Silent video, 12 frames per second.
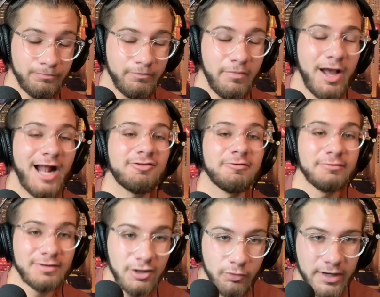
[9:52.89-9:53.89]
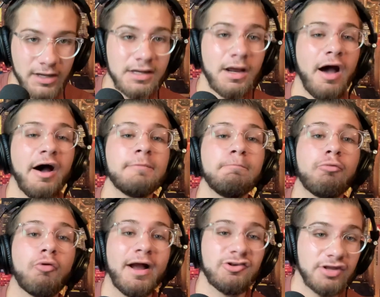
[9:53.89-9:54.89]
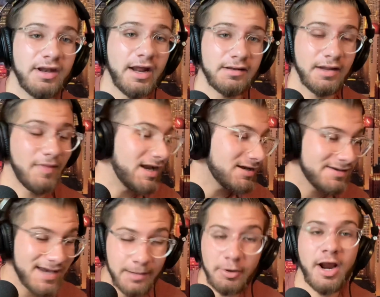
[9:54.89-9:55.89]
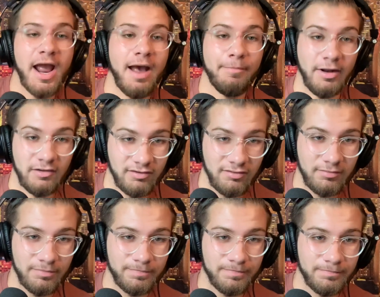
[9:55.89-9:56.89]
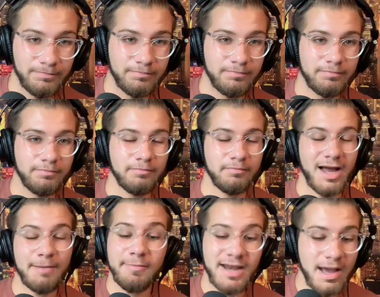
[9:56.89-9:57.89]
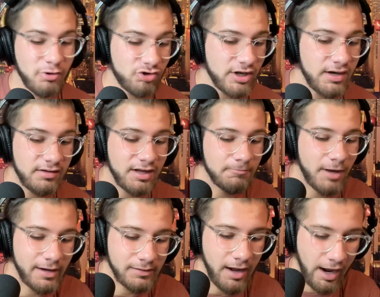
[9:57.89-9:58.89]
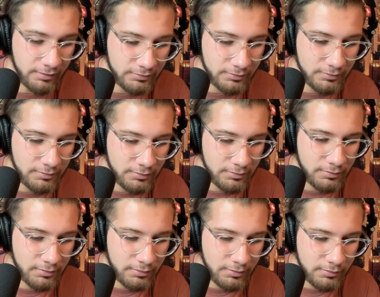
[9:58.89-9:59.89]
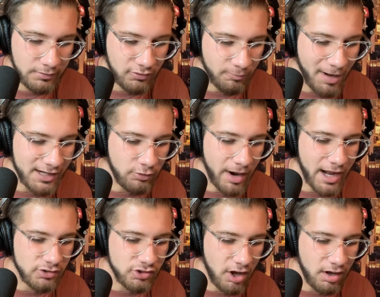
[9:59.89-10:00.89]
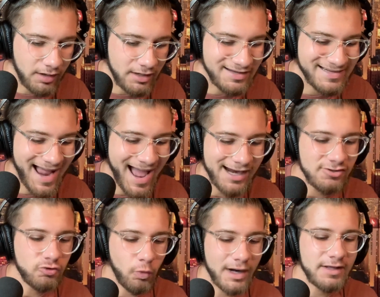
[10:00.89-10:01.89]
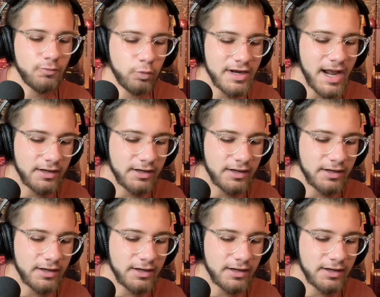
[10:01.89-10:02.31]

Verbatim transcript: That's literally unprecedented. That never happens. I've never seen a team like that. Yasmani Grandal at 923 on an